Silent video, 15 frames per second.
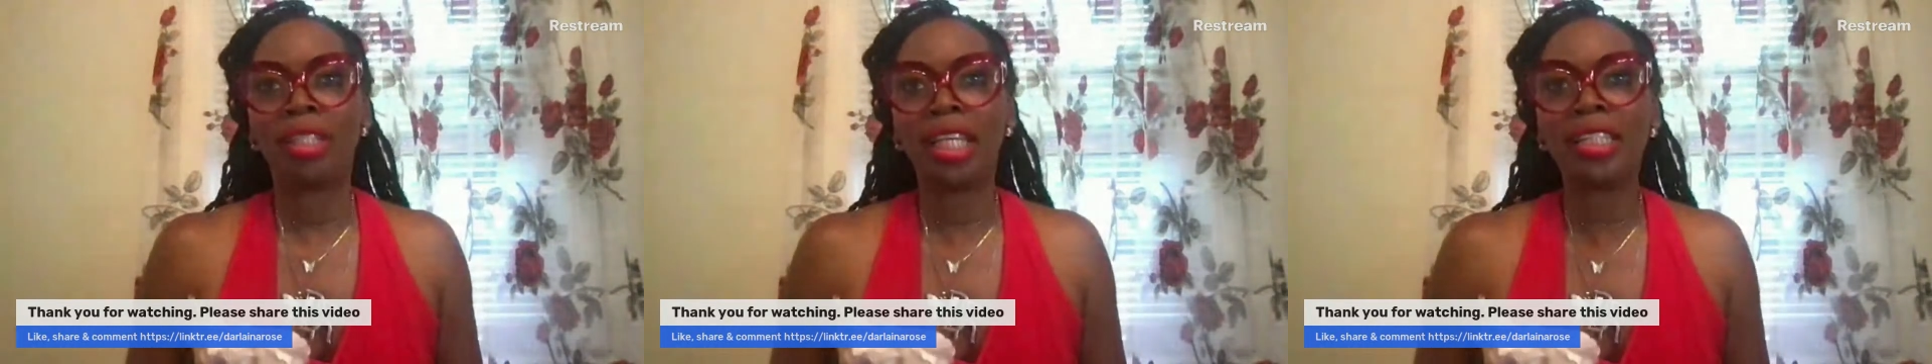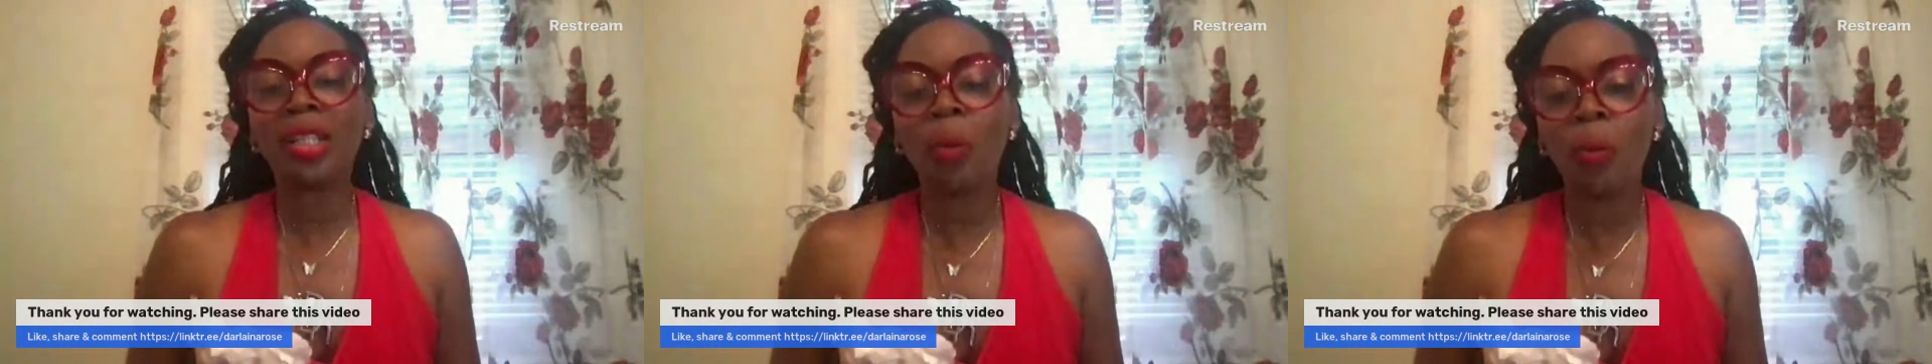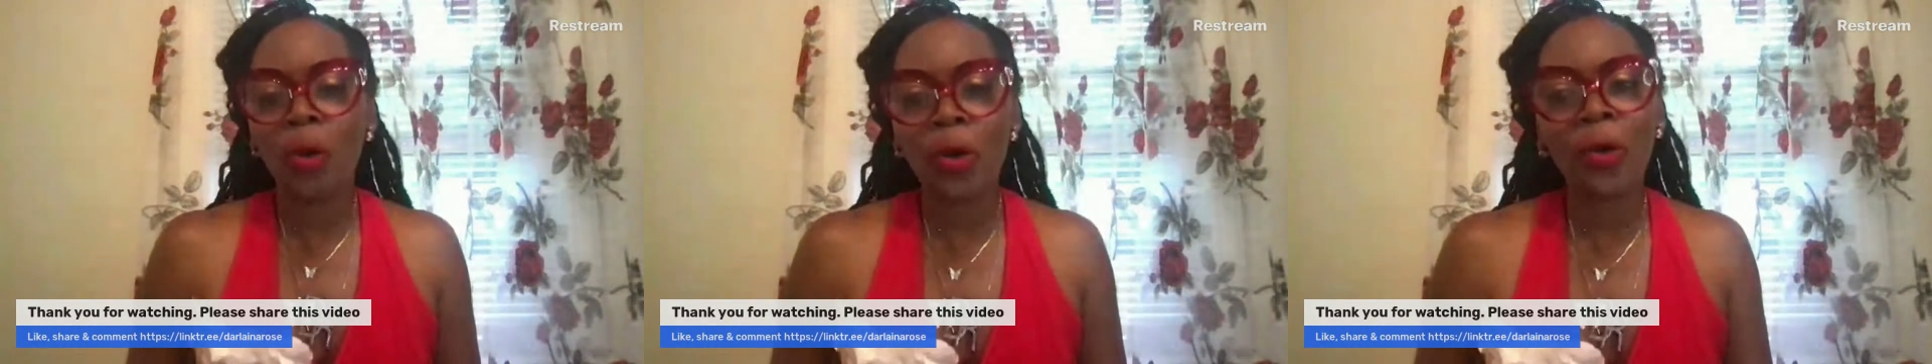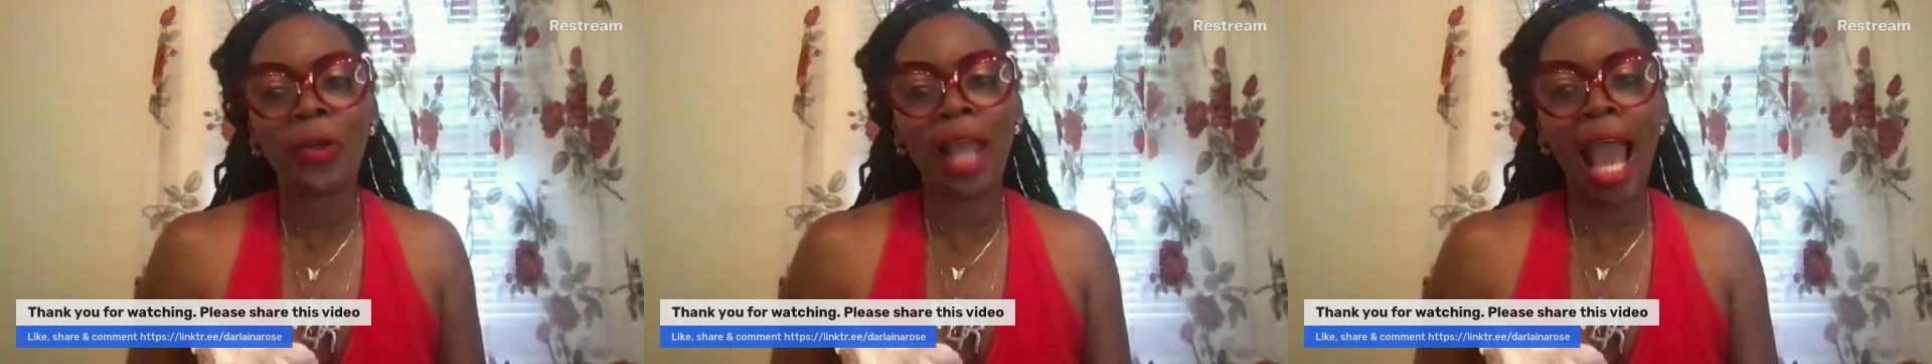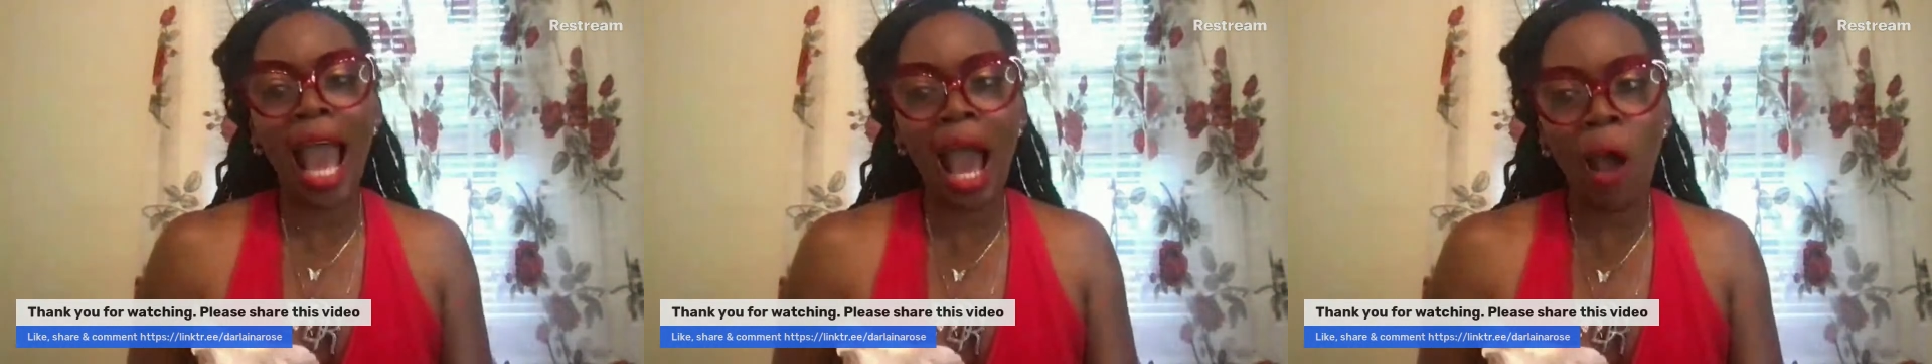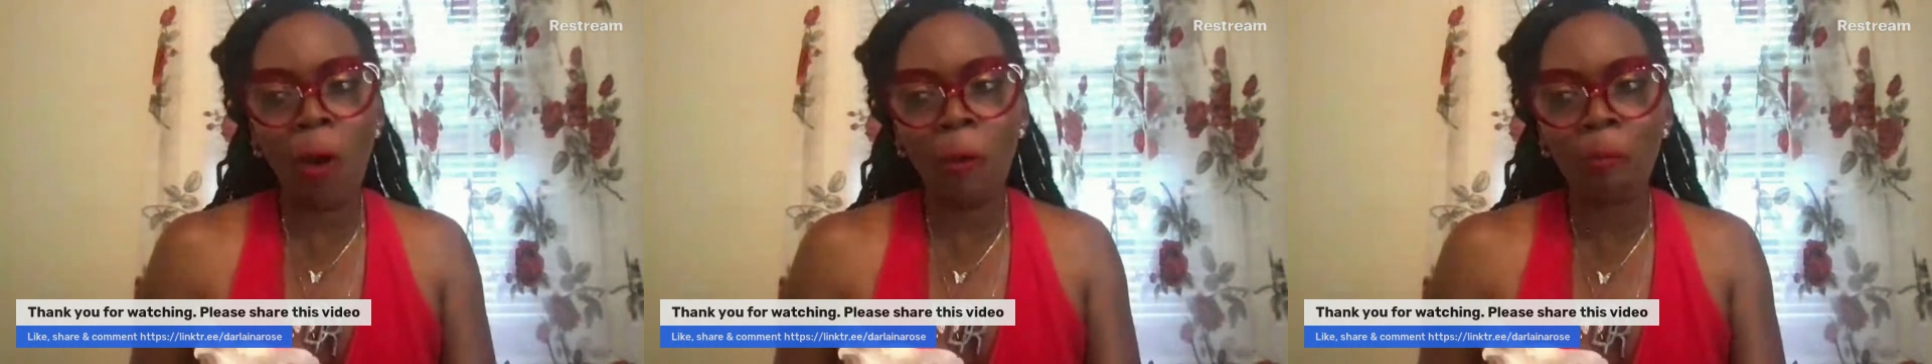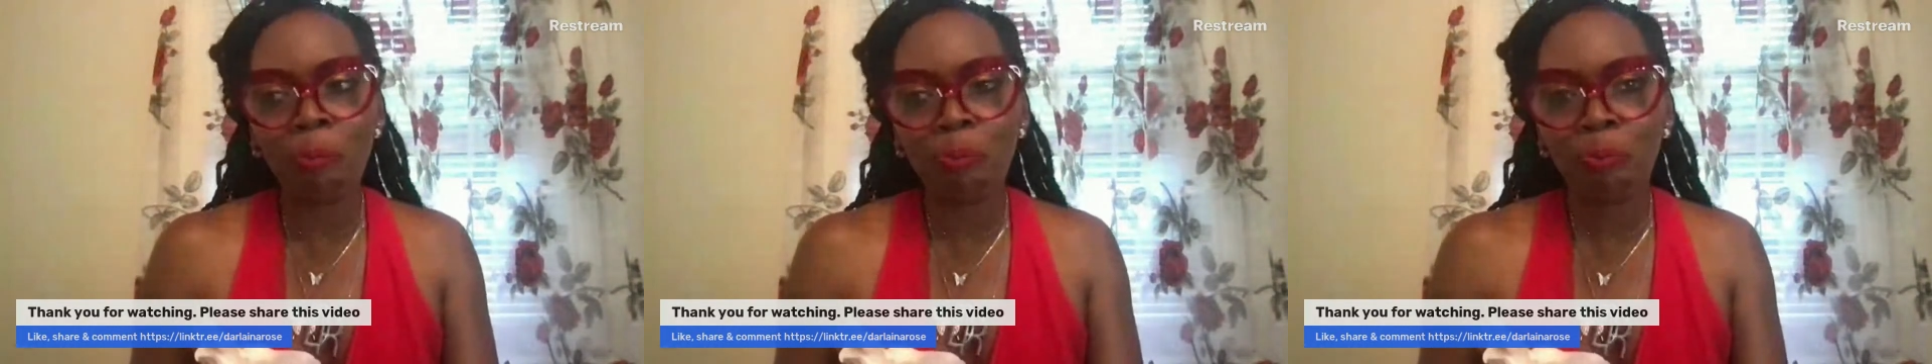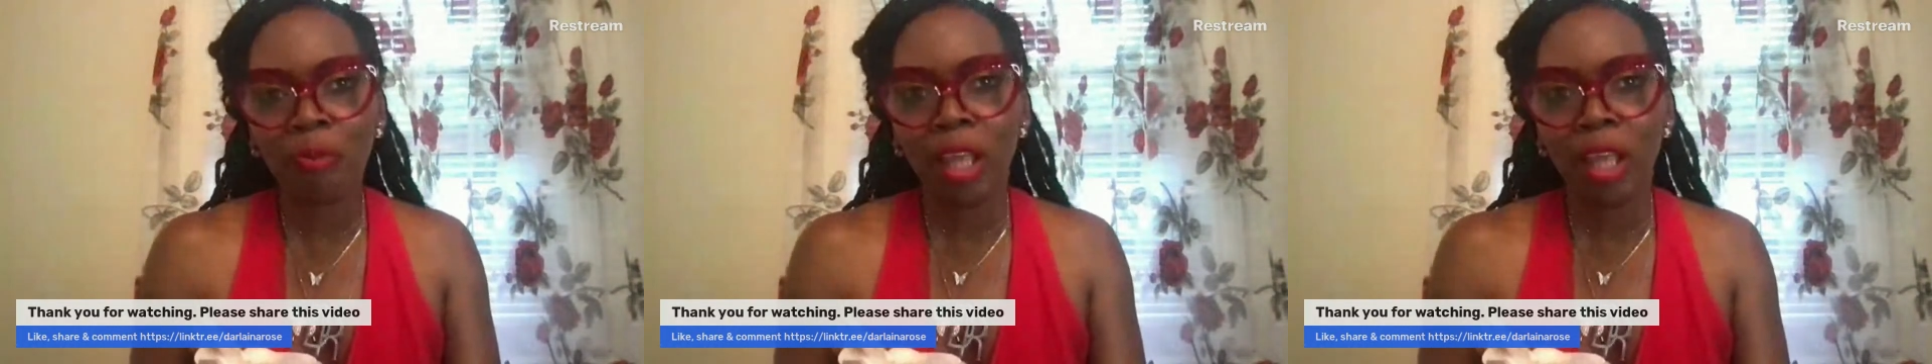get the word out.